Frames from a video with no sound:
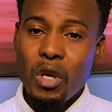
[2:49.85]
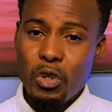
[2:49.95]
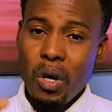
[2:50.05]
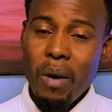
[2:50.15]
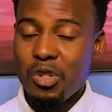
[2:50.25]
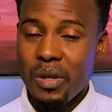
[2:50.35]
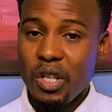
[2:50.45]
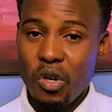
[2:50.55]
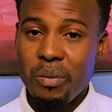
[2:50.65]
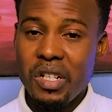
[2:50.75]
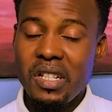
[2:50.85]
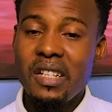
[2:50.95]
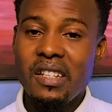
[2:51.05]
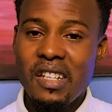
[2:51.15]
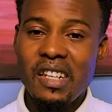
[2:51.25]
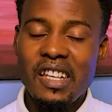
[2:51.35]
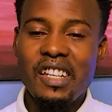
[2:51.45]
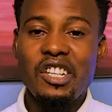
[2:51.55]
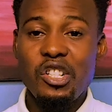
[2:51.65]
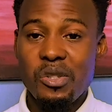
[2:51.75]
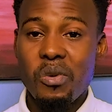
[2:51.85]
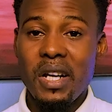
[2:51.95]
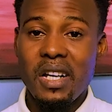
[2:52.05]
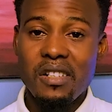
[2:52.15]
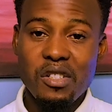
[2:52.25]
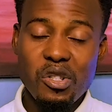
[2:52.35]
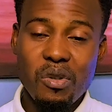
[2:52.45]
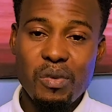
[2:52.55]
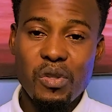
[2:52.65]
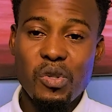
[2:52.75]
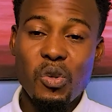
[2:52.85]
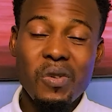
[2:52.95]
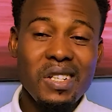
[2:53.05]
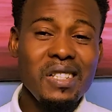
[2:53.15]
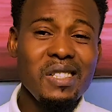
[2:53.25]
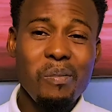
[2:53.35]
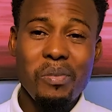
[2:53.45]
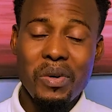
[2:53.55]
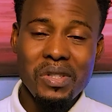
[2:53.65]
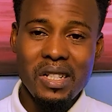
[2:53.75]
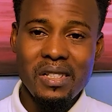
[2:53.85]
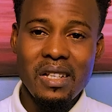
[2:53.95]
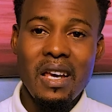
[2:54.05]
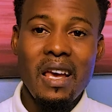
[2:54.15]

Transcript: Join my trading community. The link is right at the description. So this is a process